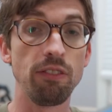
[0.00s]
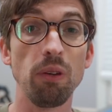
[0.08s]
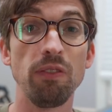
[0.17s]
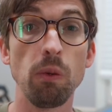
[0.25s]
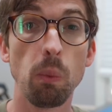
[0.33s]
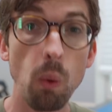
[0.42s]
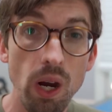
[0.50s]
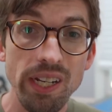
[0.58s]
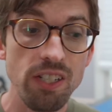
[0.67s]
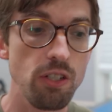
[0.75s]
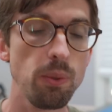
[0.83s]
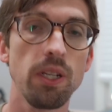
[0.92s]
And so if you
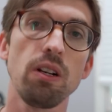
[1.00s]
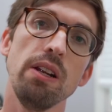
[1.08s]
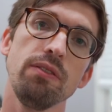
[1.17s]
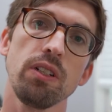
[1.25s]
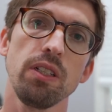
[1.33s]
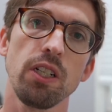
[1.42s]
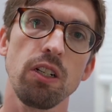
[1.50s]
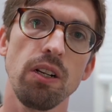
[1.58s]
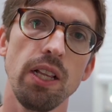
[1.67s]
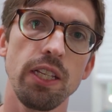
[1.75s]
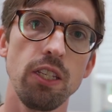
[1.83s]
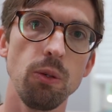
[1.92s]
wanted to engrave clear
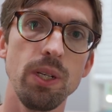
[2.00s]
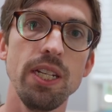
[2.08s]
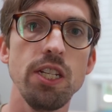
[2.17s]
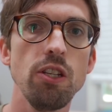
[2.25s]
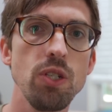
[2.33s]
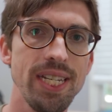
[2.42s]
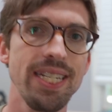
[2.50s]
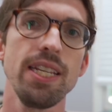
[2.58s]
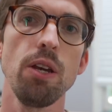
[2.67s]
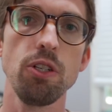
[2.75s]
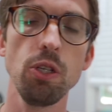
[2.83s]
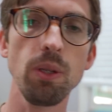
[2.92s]
acrylic, you would need to use a
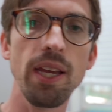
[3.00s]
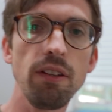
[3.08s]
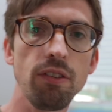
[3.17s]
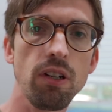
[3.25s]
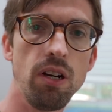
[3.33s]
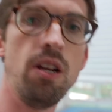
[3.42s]
CO2 laser,